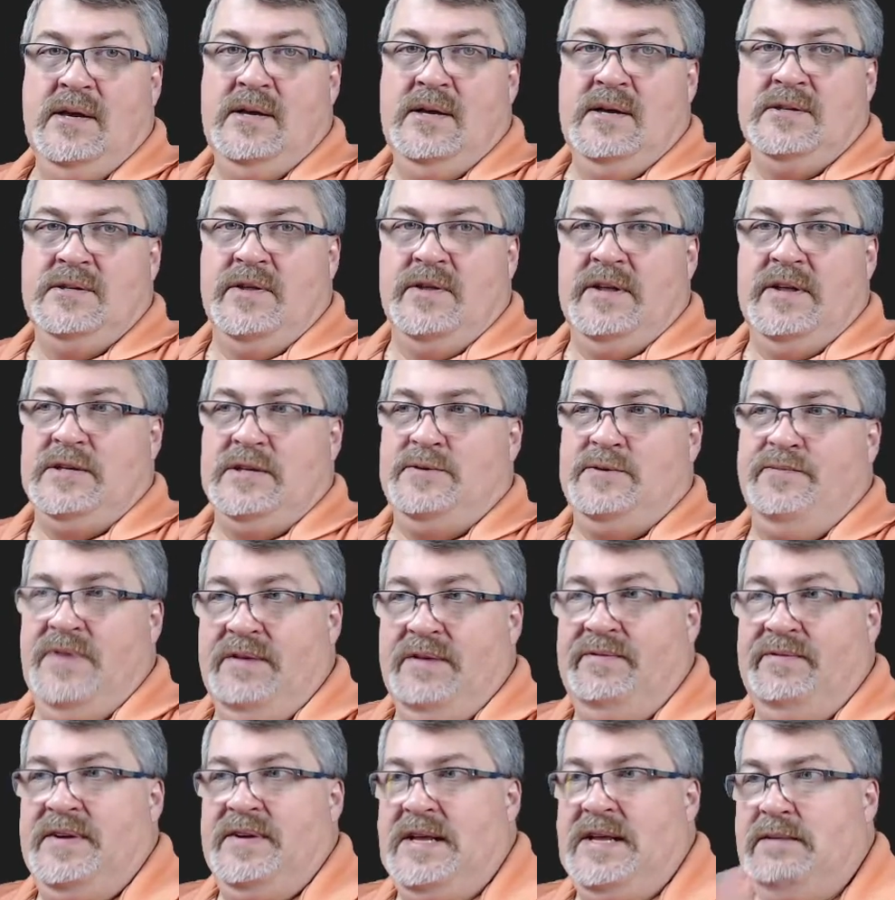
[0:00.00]
So that's
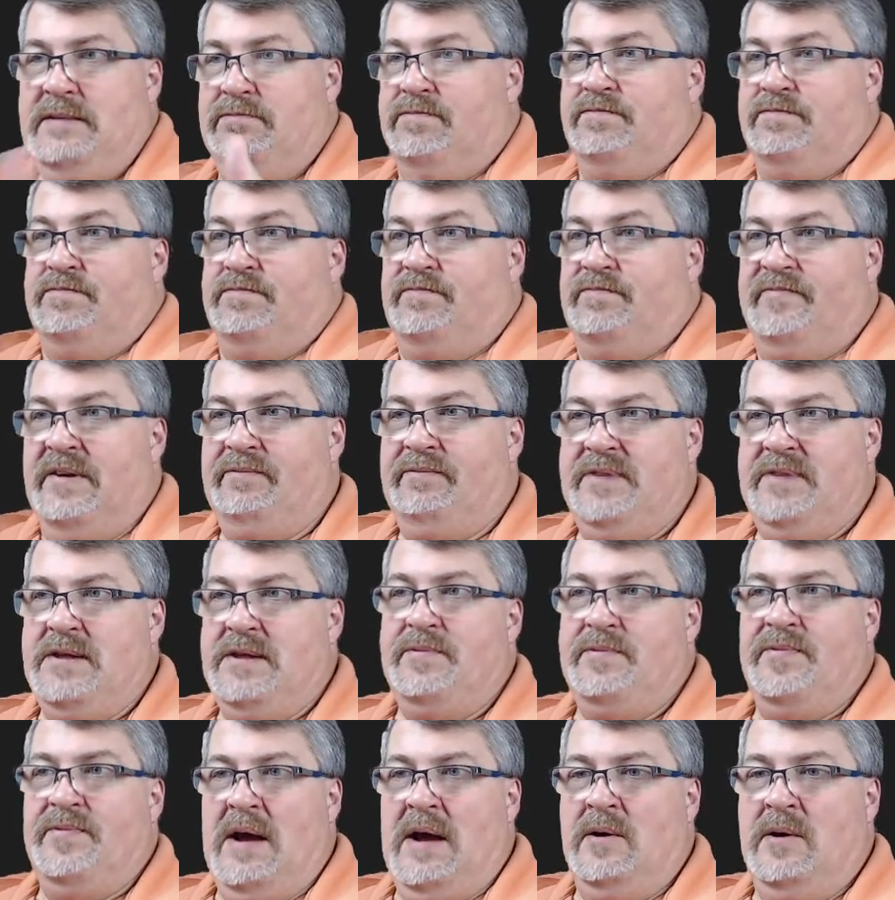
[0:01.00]

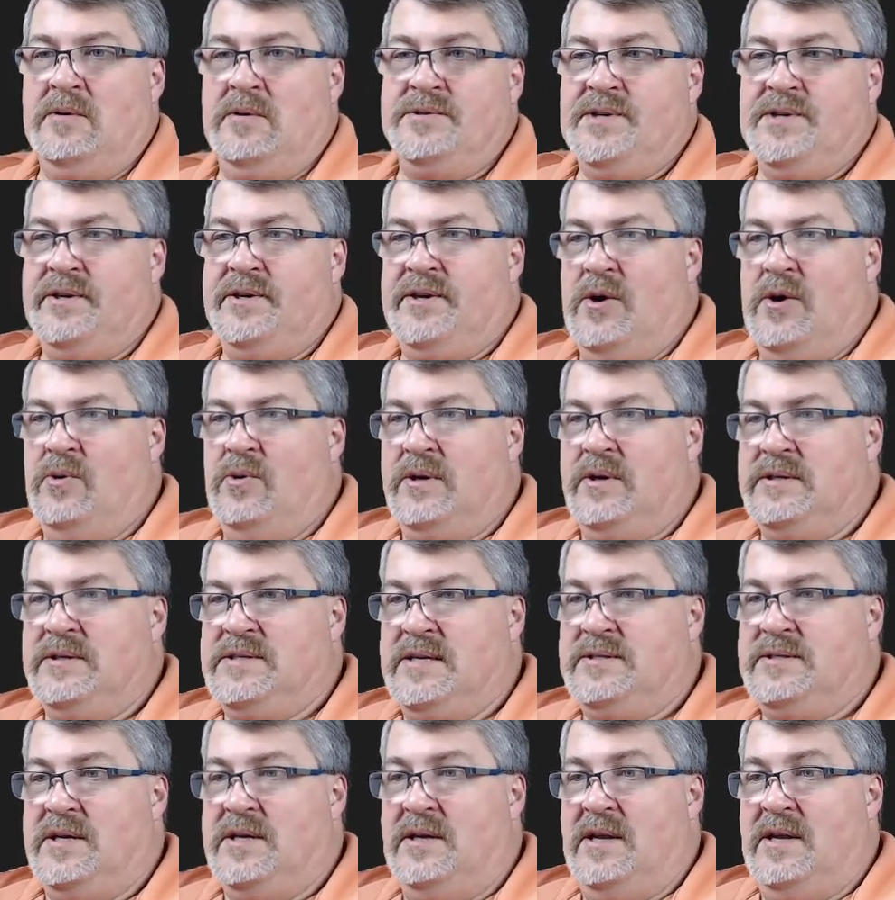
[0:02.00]
50,000 tokens.
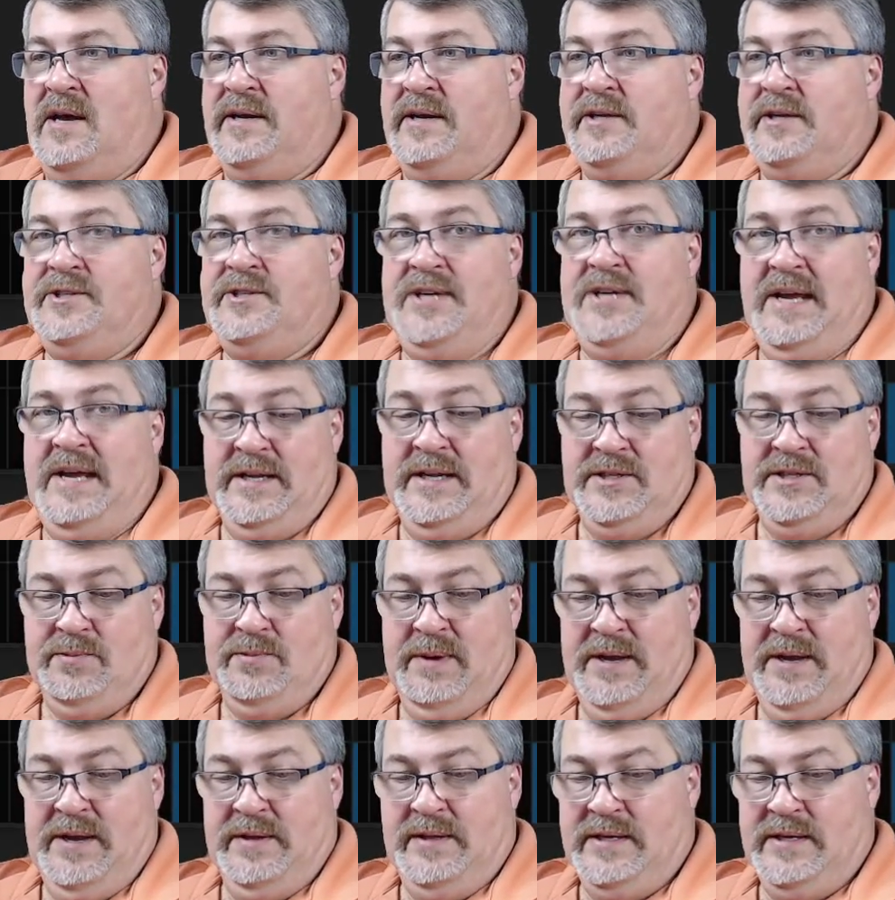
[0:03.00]
That's a lot of change,
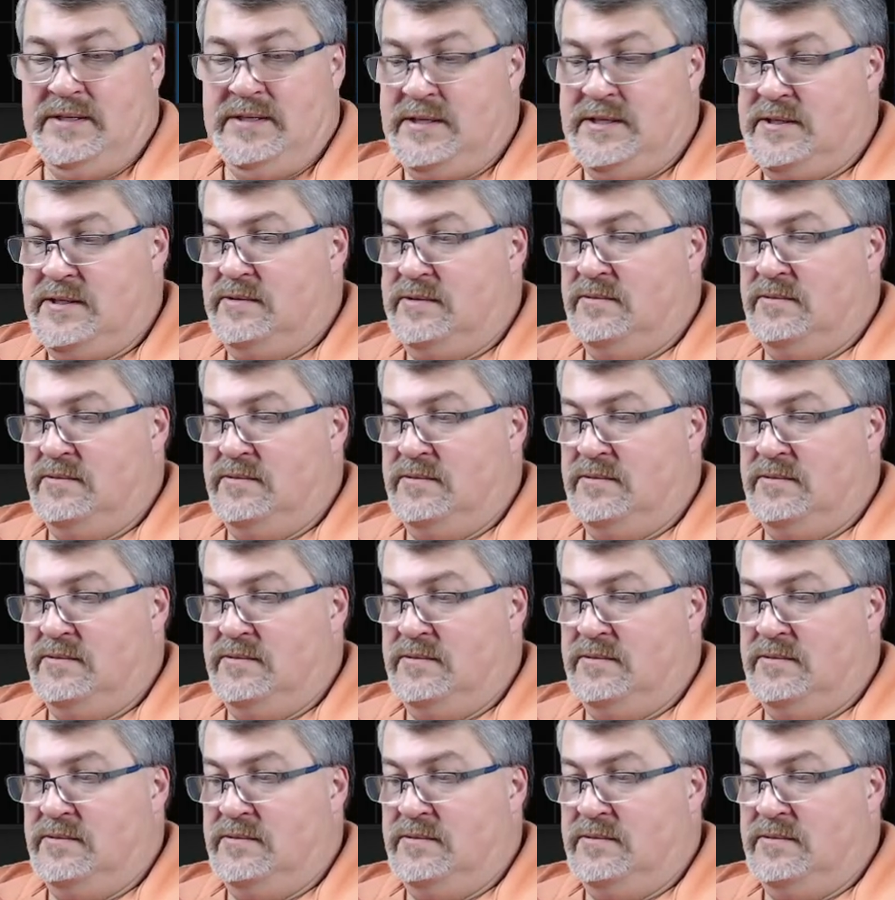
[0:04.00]
man. That's,